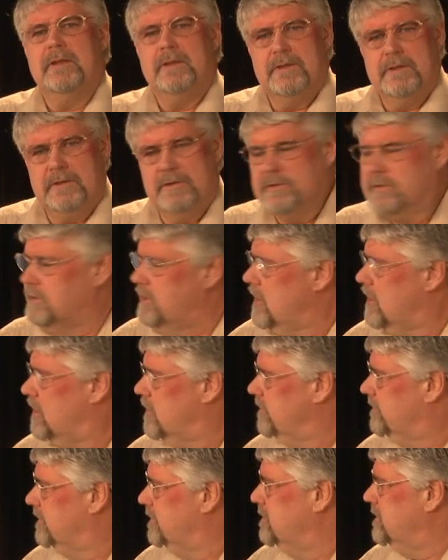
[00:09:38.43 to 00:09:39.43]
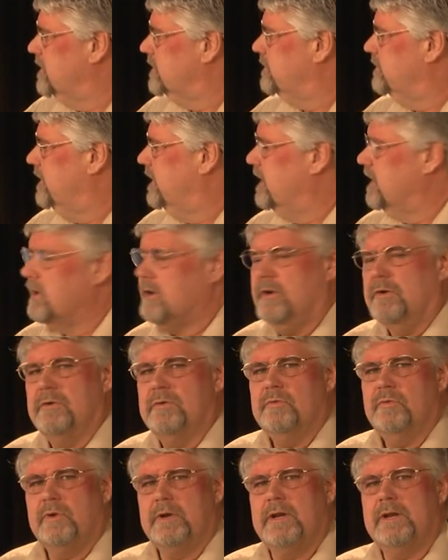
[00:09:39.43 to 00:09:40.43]
you'll know from this video
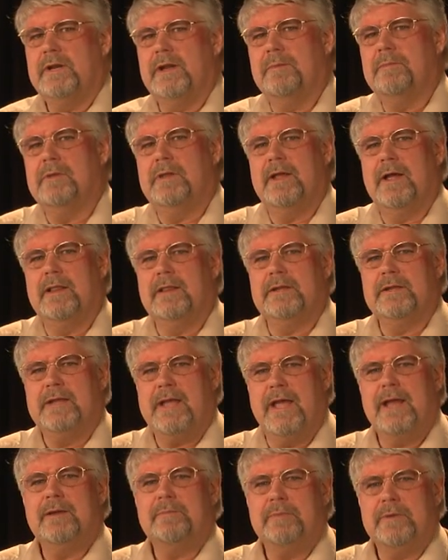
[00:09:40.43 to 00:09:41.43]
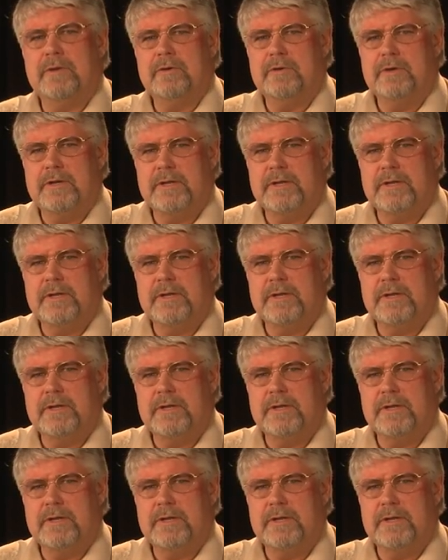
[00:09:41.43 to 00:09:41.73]
what a double island canopy hood